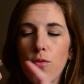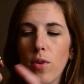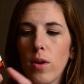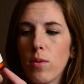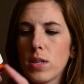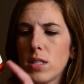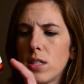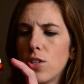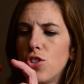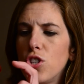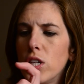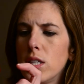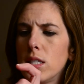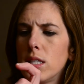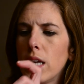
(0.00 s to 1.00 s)
It was the
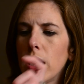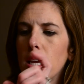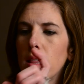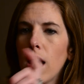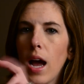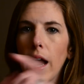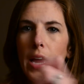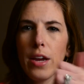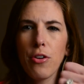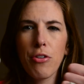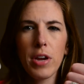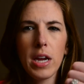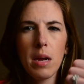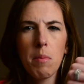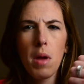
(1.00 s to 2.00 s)
GINZING, the eye
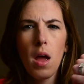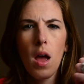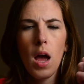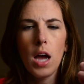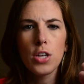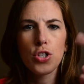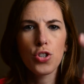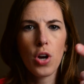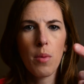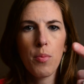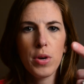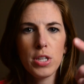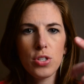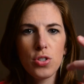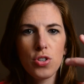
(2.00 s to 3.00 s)
cream, a scrub
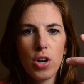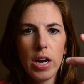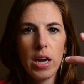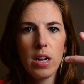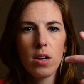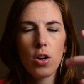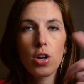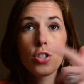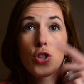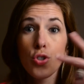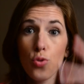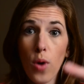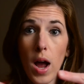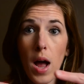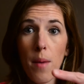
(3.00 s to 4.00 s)
moisturizer, or
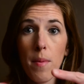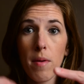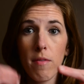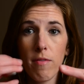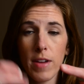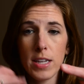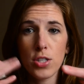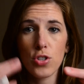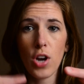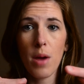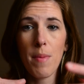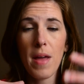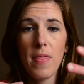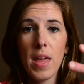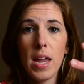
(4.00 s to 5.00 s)
face scrub,
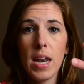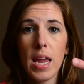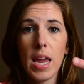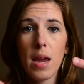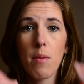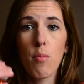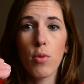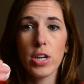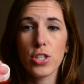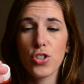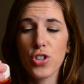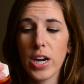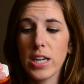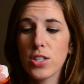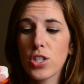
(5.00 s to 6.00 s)
and then a
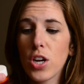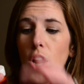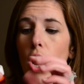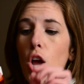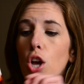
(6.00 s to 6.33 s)
moisturizer.